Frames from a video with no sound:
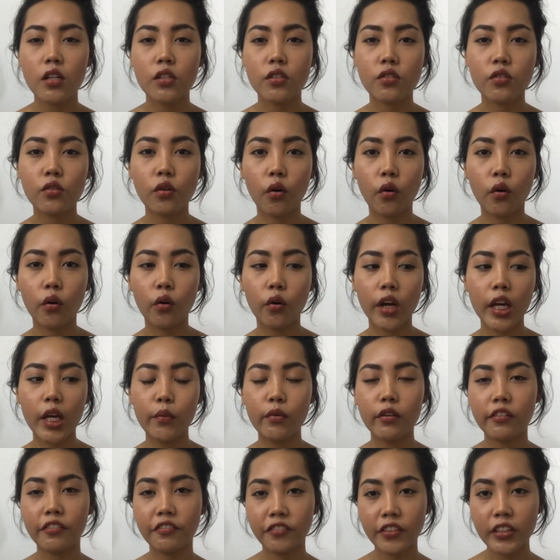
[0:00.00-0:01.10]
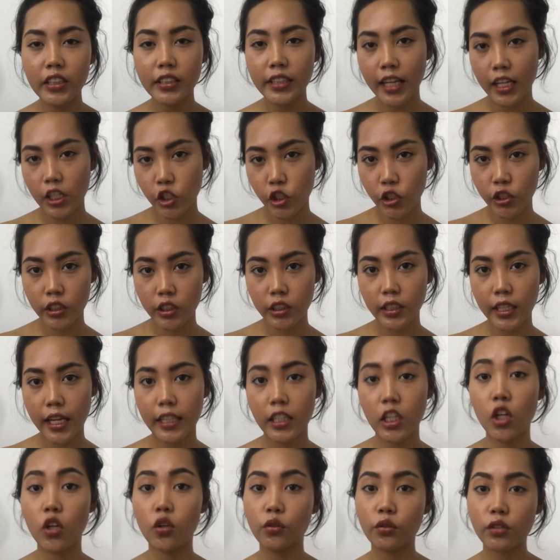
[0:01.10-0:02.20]
so it will feel natural
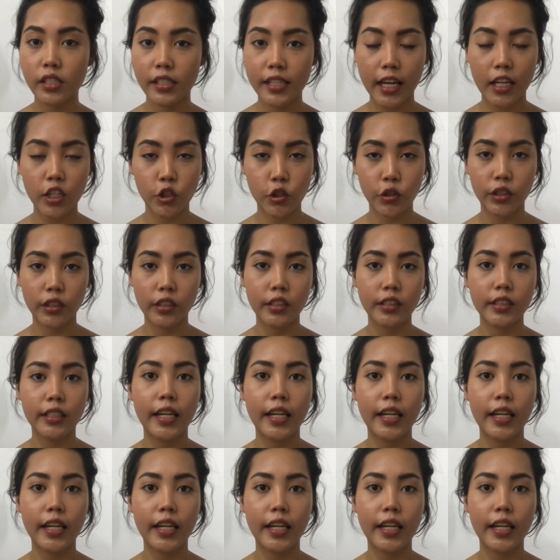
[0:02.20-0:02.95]
and it looks natural.